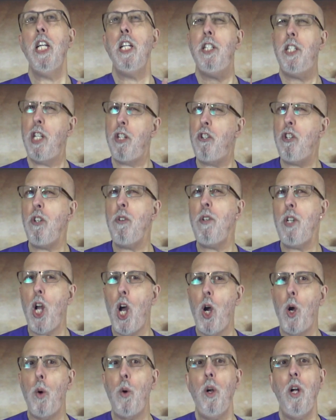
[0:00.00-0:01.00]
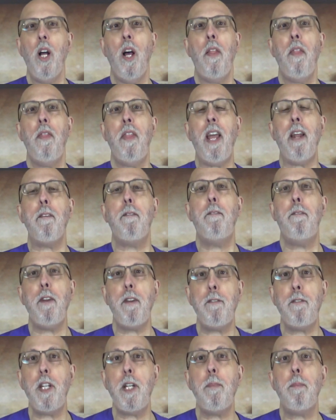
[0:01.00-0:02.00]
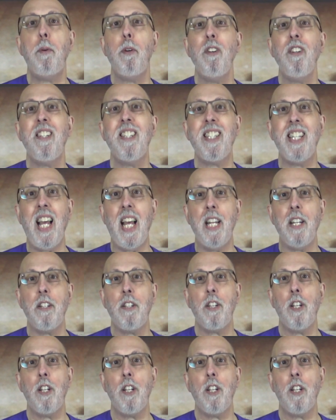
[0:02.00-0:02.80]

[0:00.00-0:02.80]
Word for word: Did you know that 50%